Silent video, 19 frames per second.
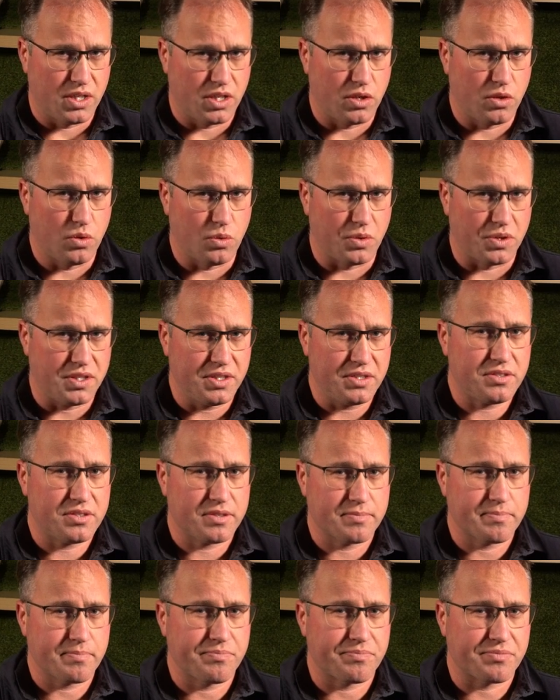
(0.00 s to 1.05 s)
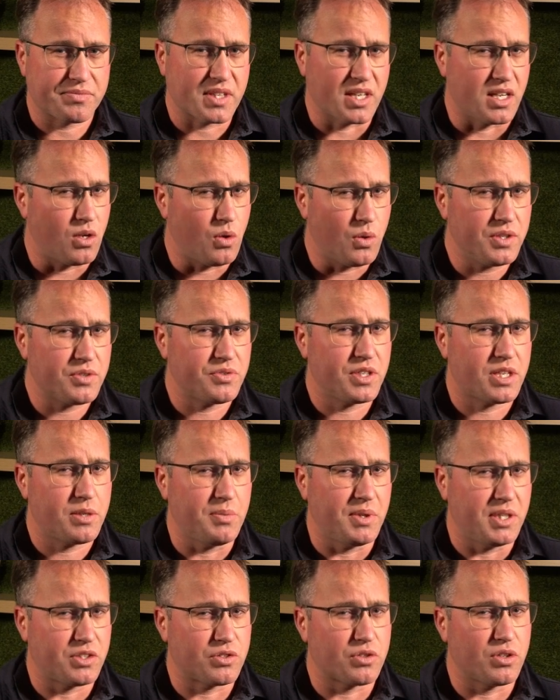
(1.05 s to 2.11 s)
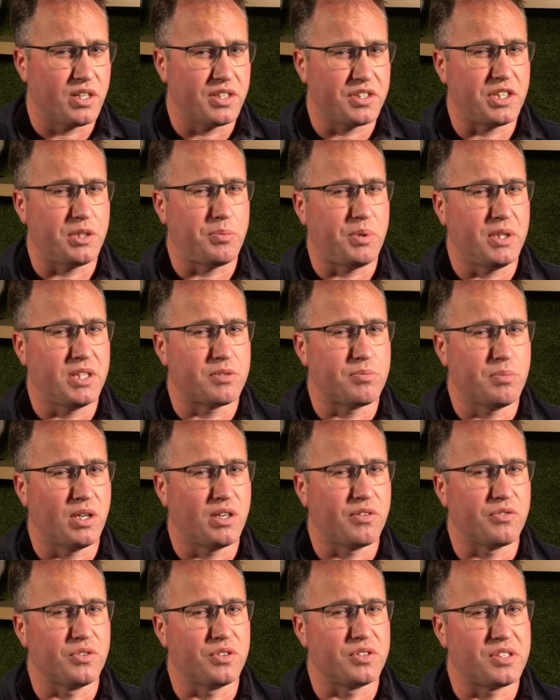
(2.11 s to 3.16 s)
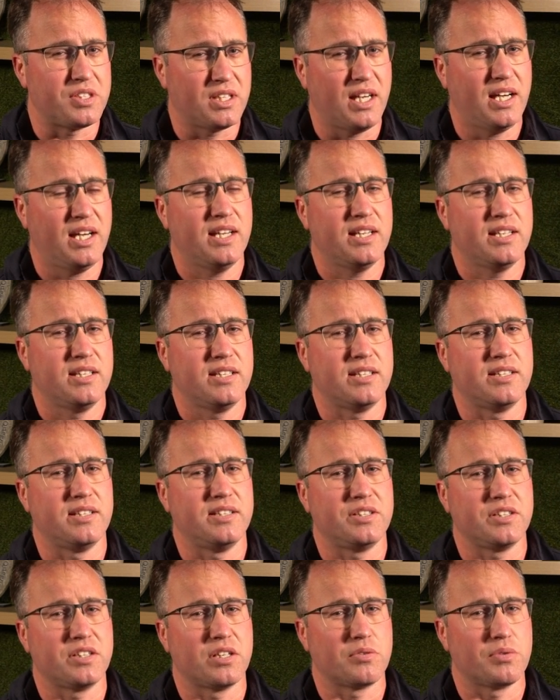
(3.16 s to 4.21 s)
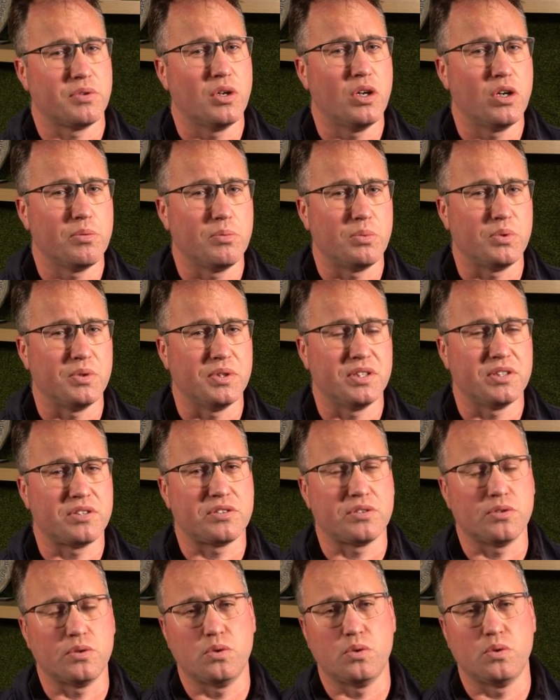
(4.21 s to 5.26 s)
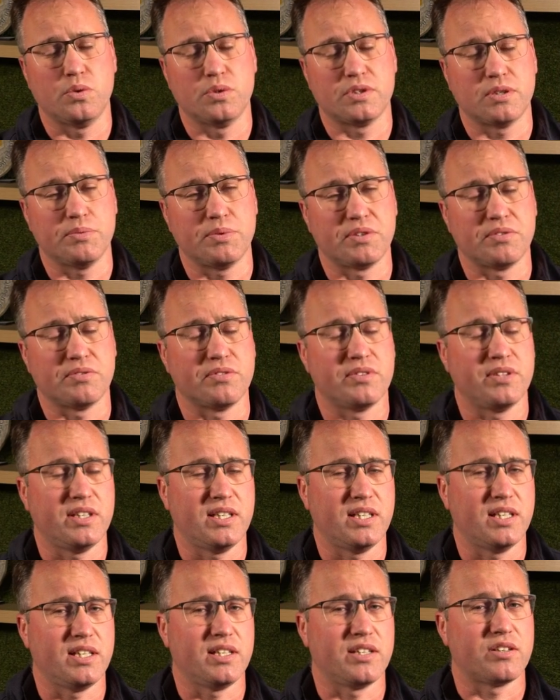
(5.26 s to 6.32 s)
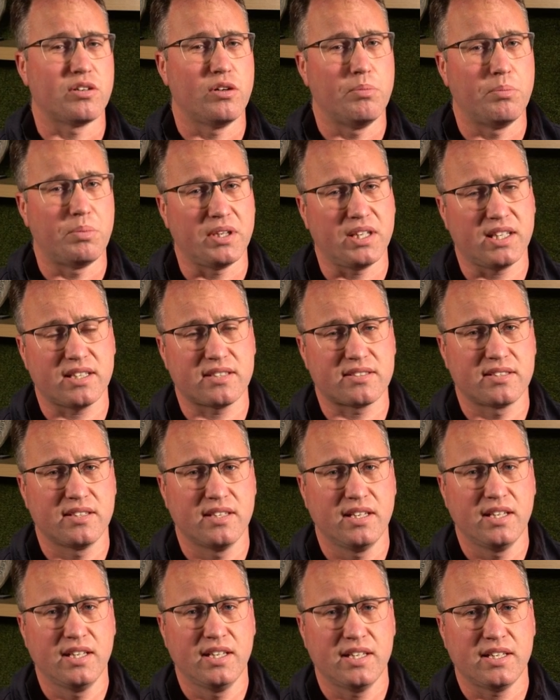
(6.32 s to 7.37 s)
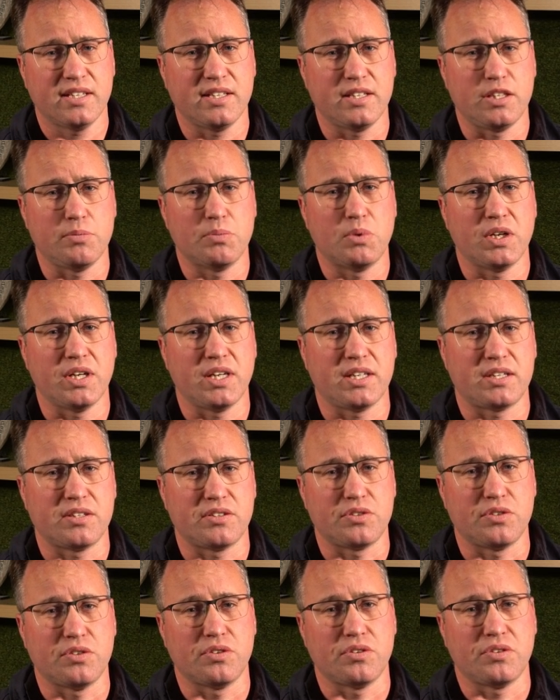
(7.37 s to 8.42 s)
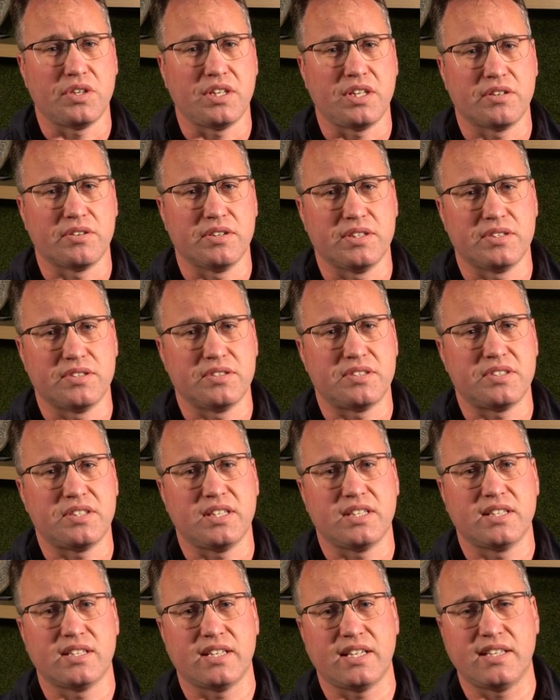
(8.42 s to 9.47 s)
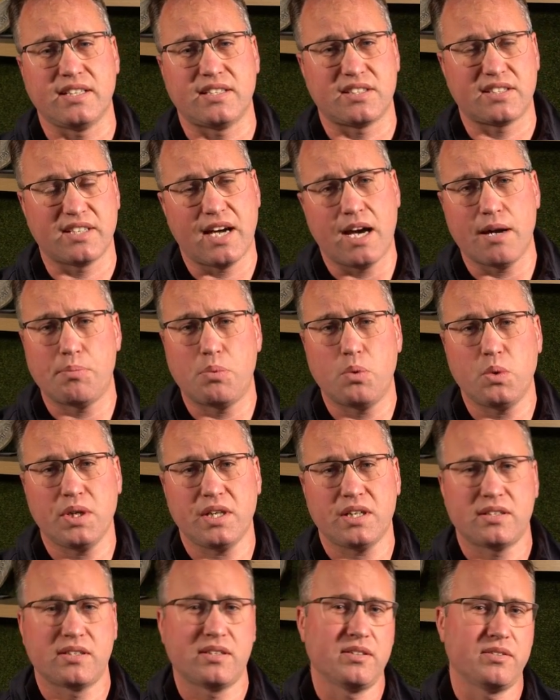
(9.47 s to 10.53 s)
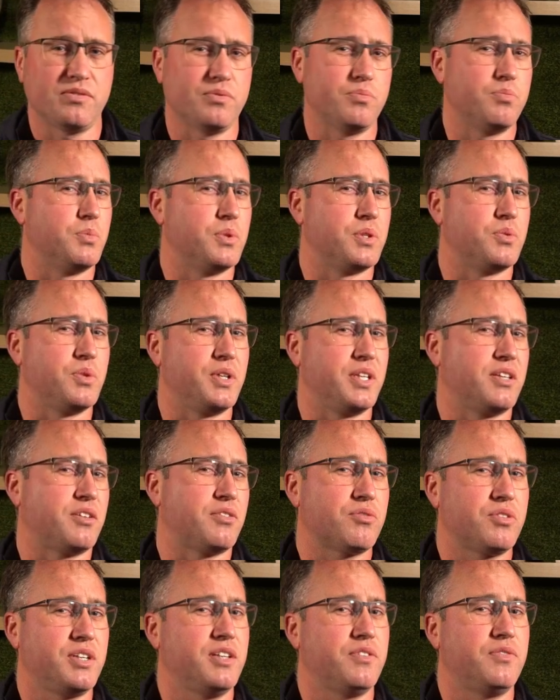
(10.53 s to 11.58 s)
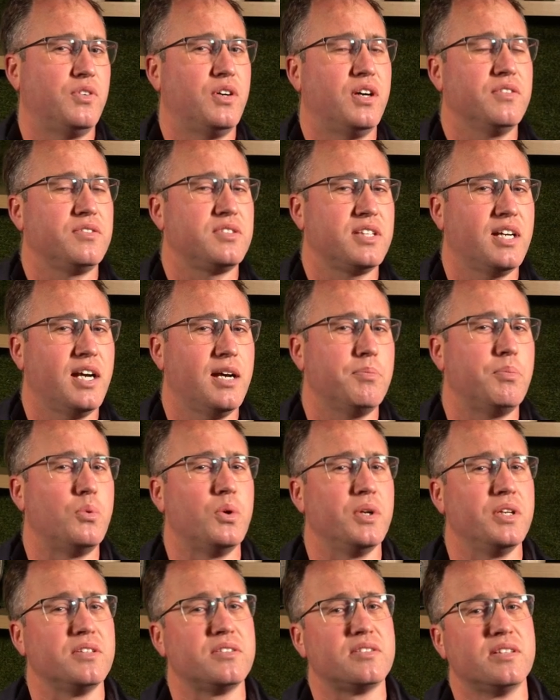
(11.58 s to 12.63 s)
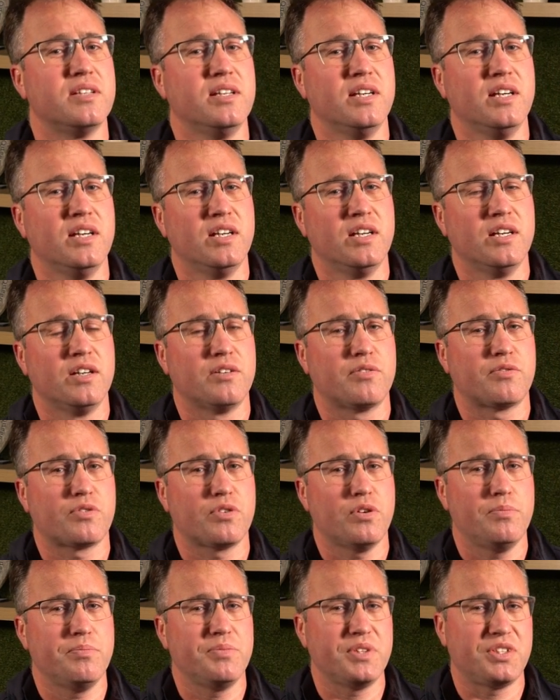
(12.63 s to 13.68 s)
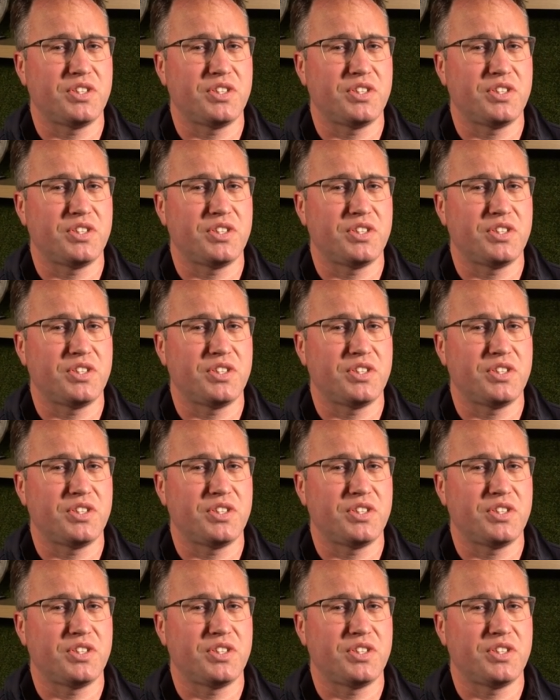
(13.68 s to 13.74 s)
lawn is. I always recommend try GPS mowing for a start, unless you've got a real oddball install or something really complex. Then you might need to turn on areas and set each start point between 3 and 5 start points from